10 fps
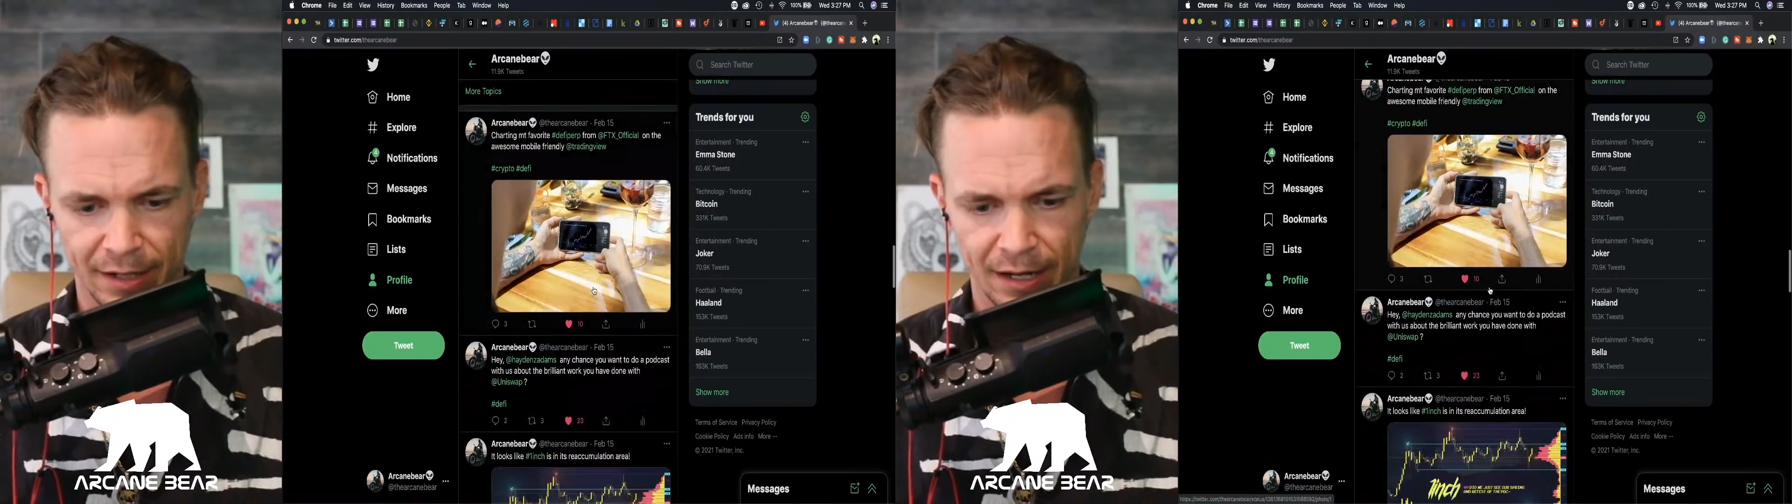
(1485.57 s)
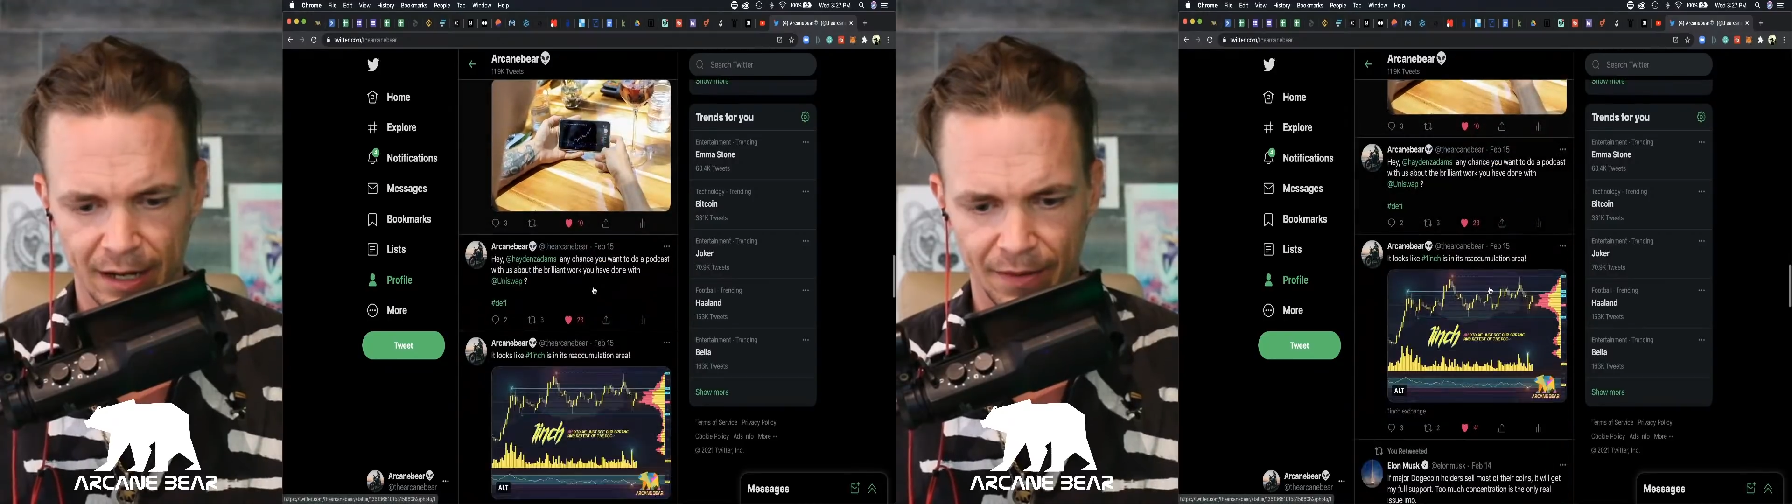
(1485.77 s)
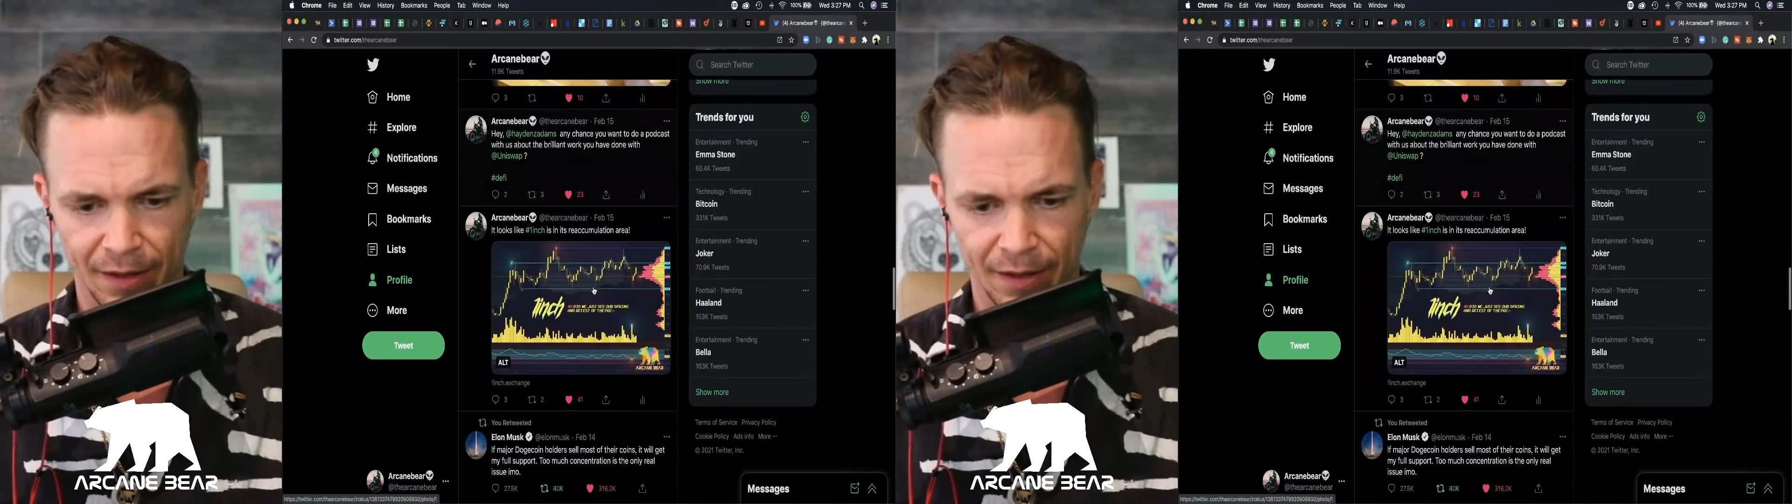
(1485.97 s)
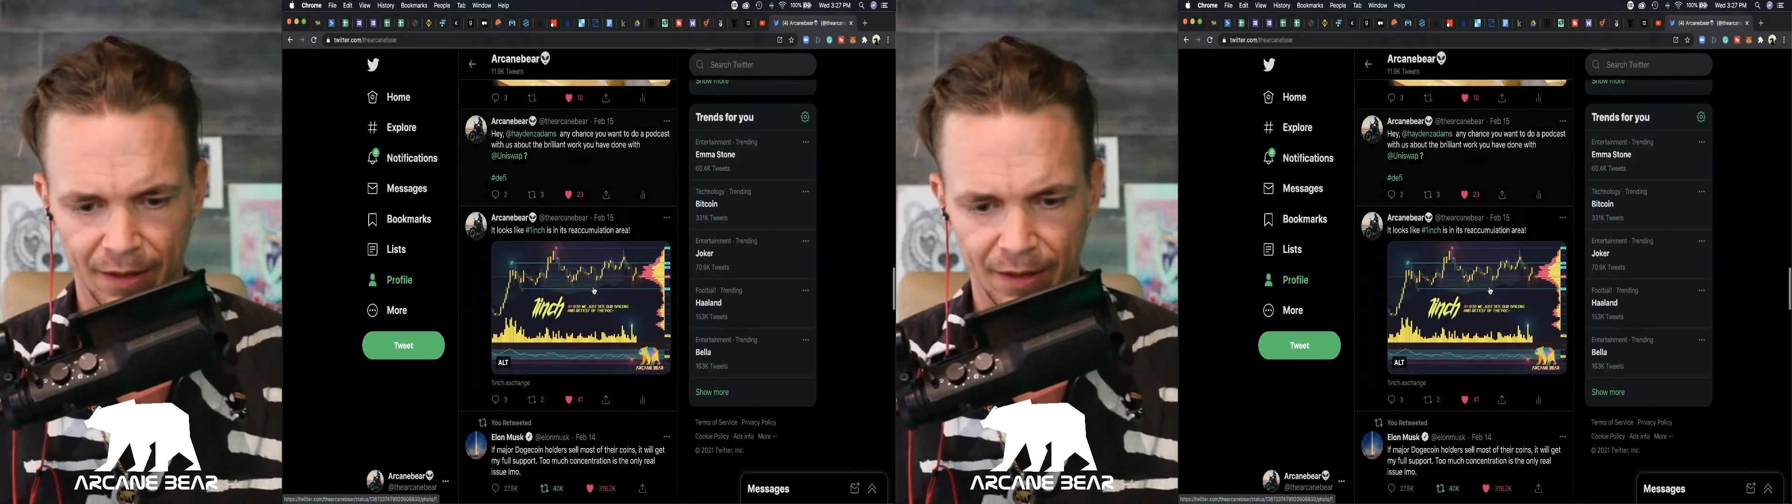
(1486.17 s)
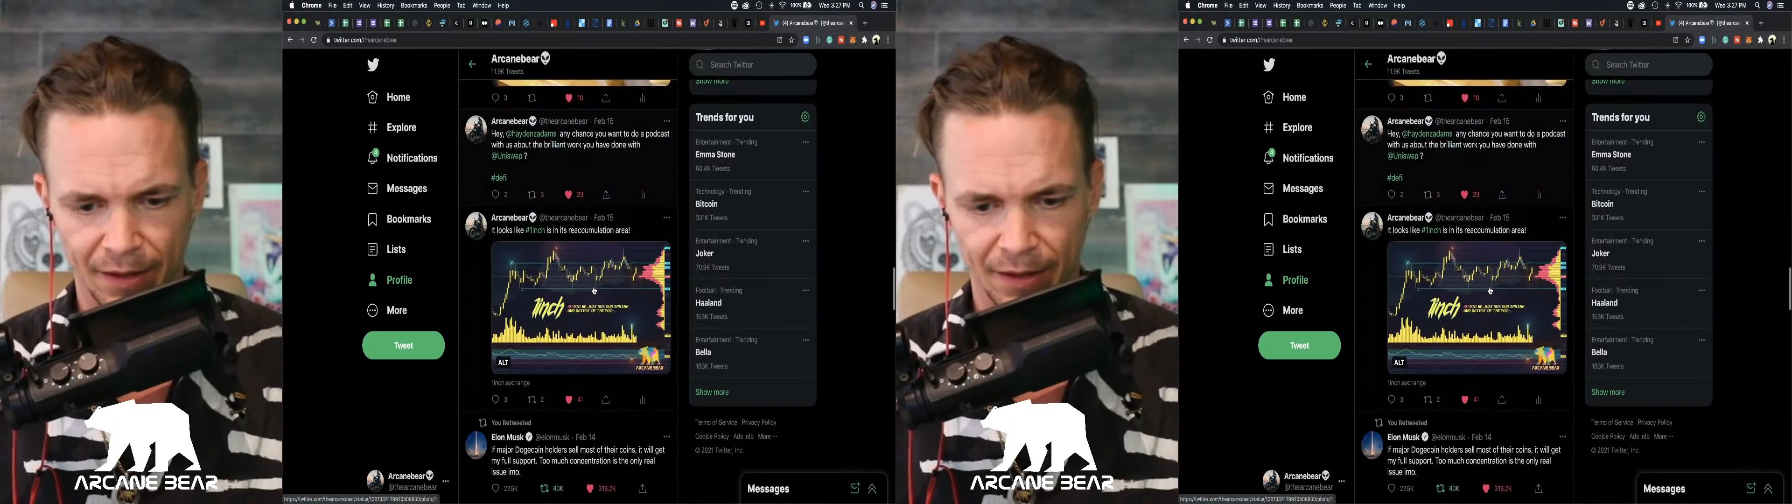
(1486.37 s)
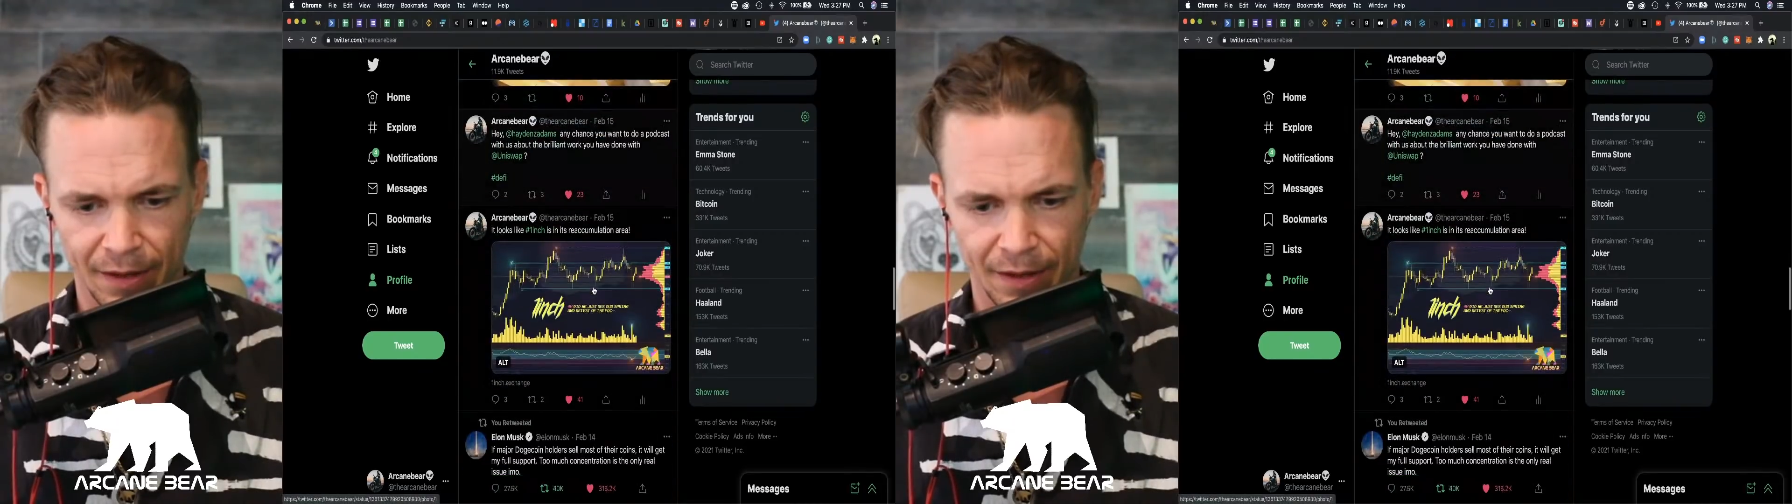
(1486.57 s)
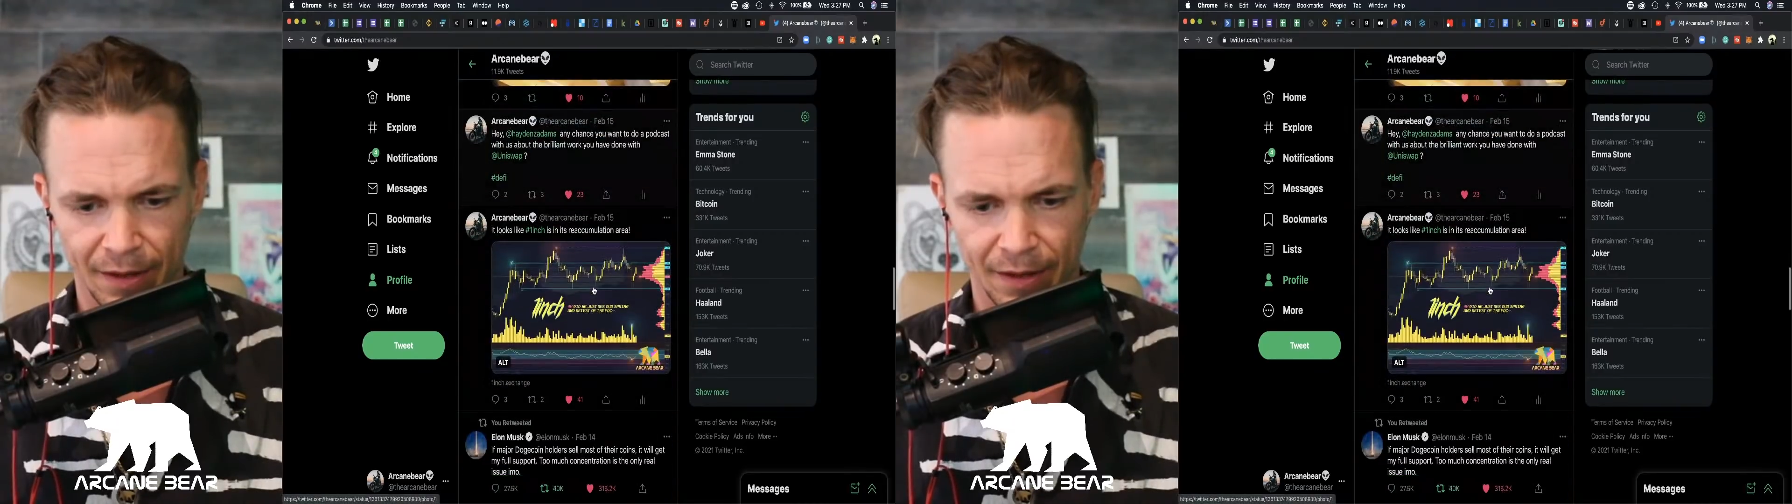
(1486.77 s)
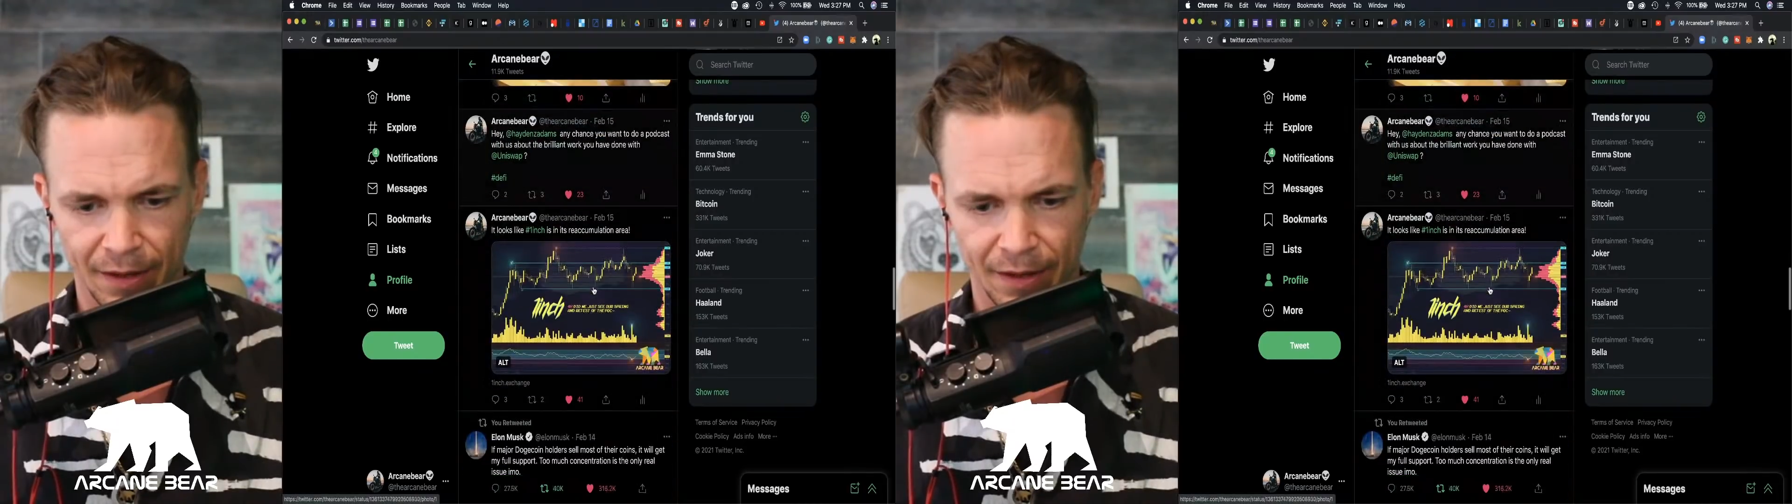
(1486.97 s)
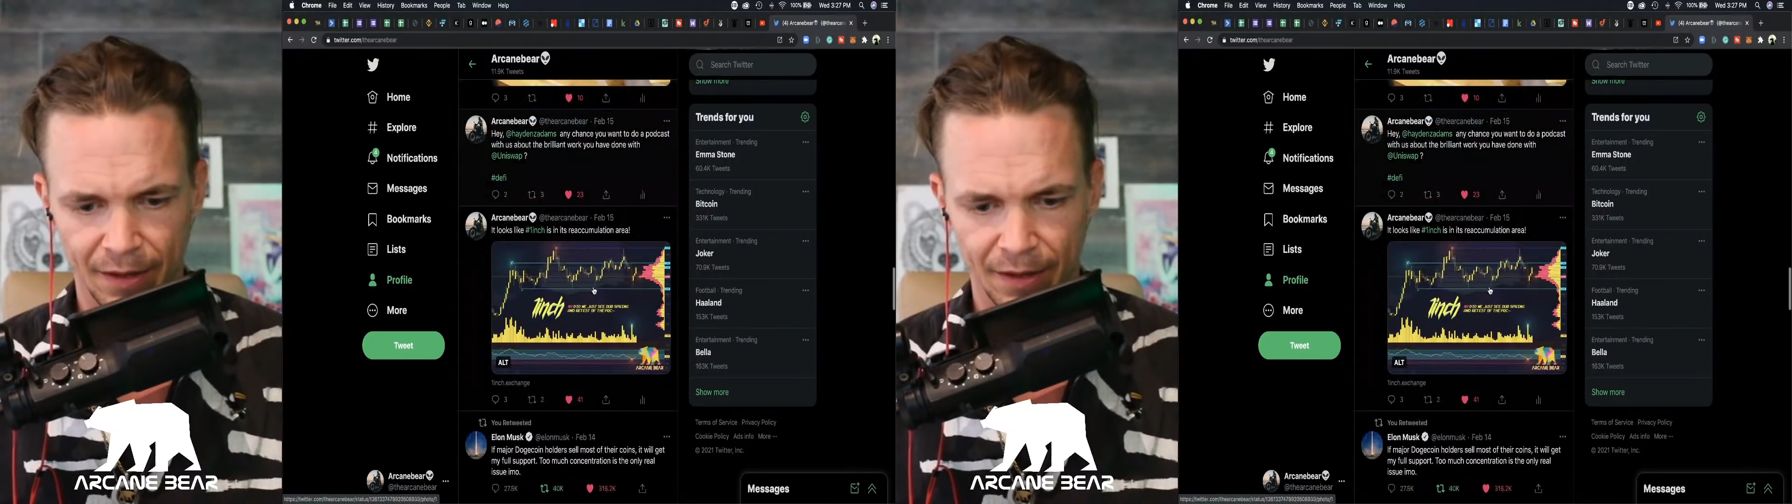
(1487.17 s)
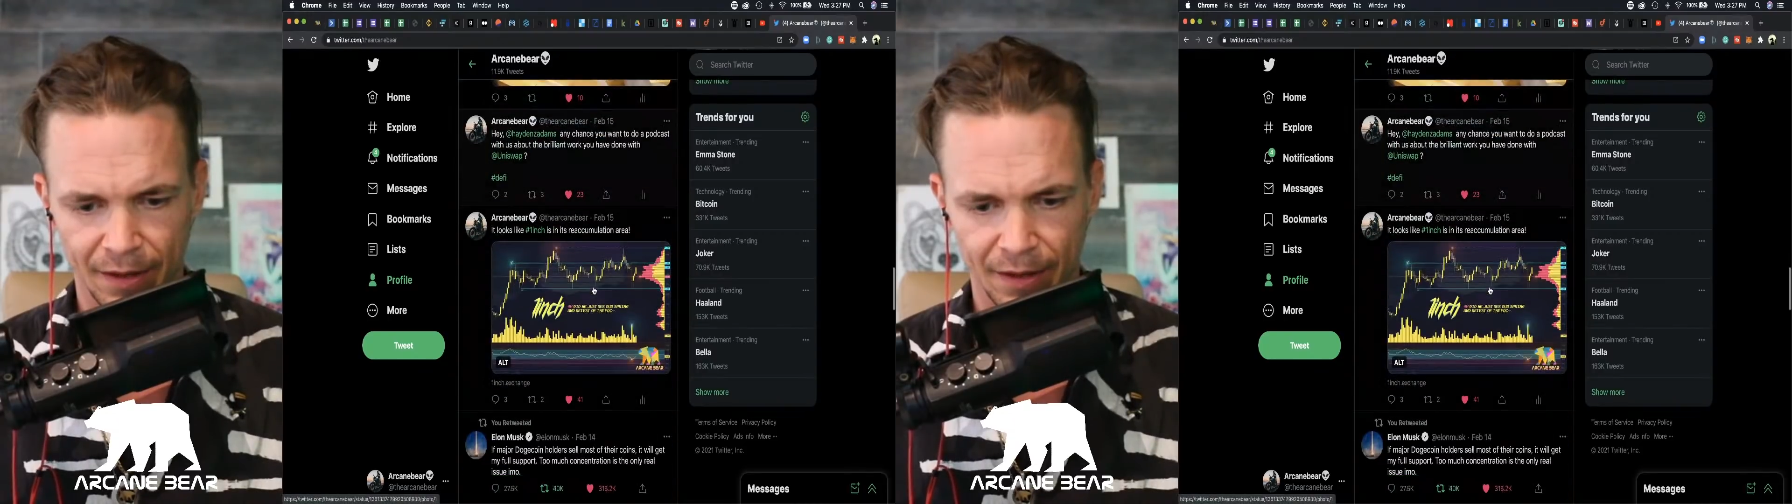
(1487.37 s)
and then this one he did was 1 inch.